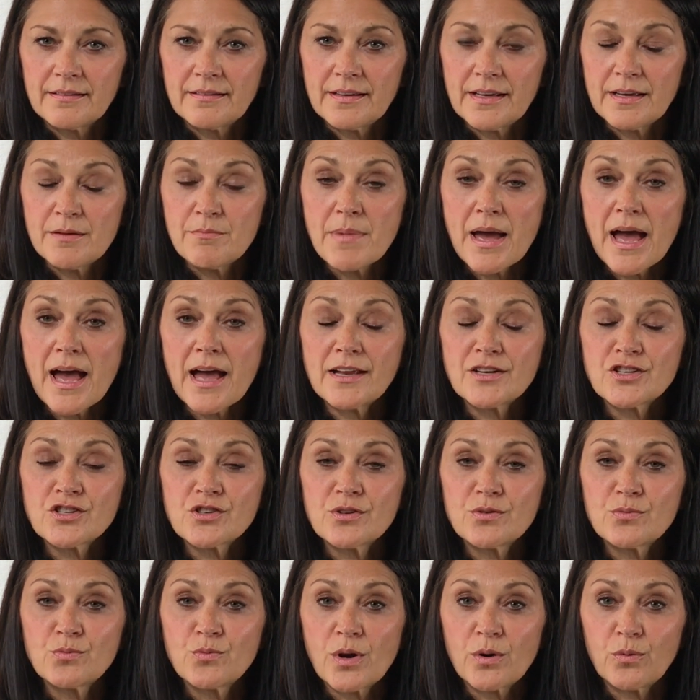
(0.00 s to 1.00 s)

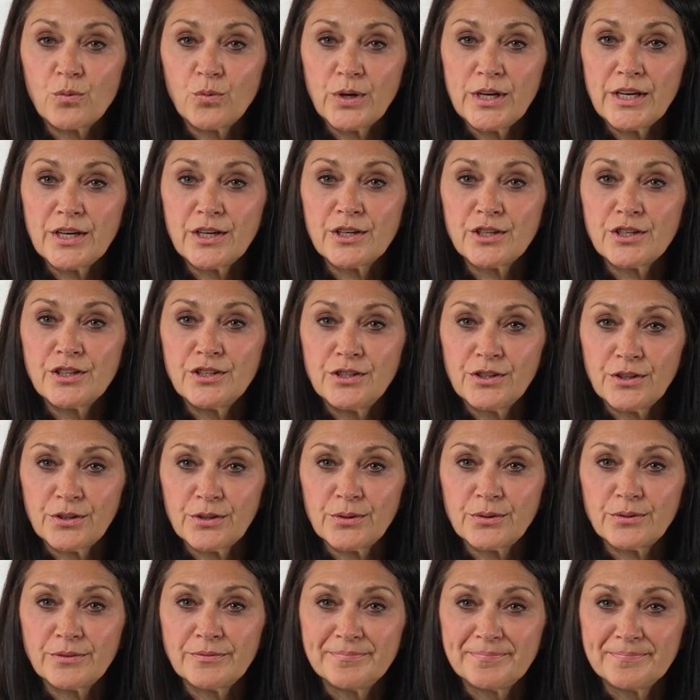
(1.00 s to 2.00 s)
imagine what we could
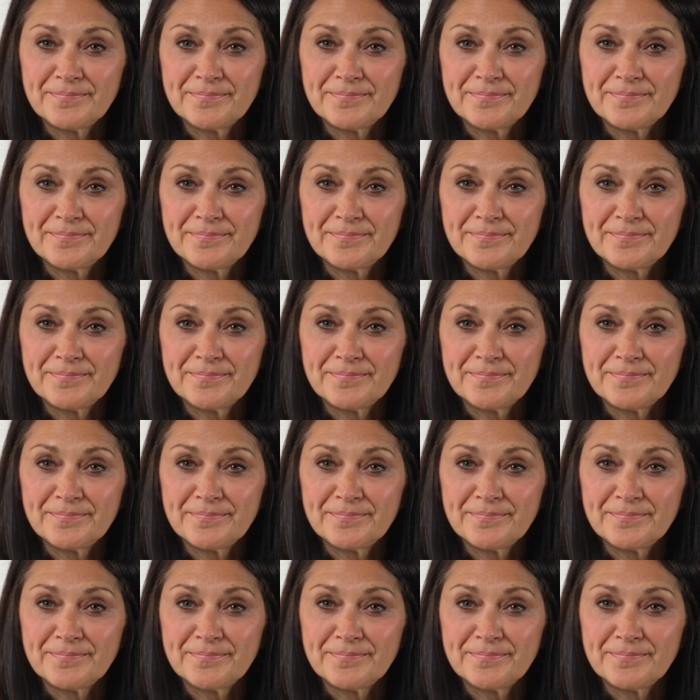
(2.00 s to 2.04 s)
do.